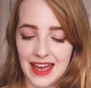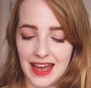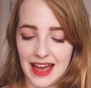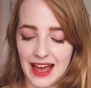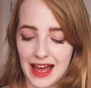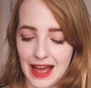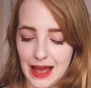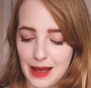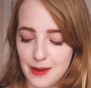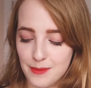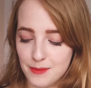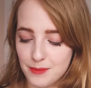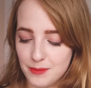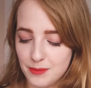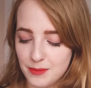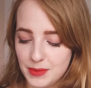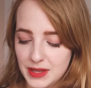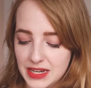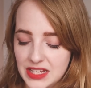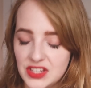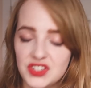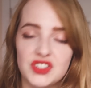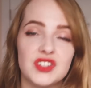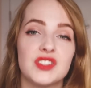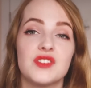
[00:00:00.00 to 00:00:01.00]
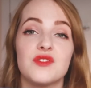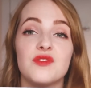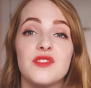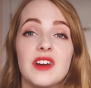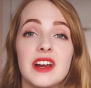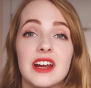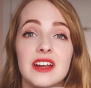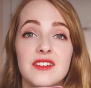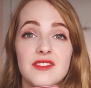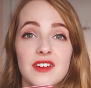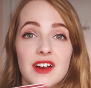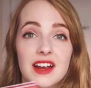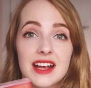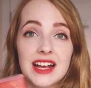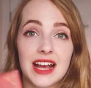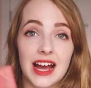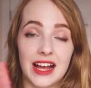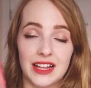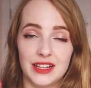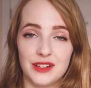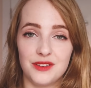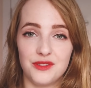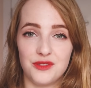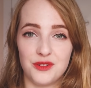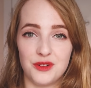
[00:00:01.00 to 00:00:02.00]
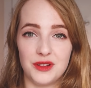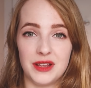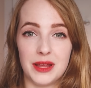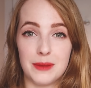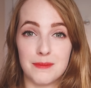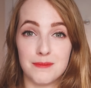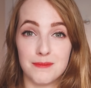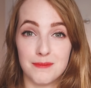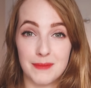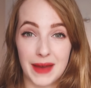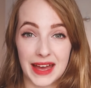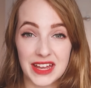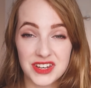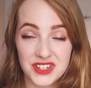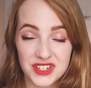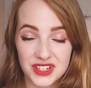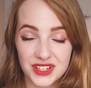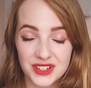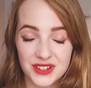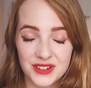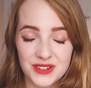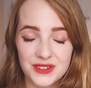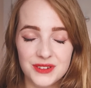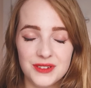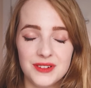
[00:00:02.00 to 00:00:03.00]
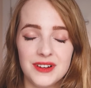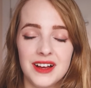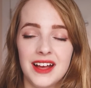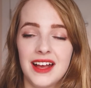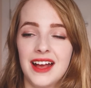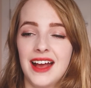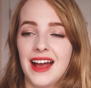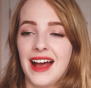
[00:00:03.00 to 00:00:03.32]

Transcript: but it's just very, very colourful and magical,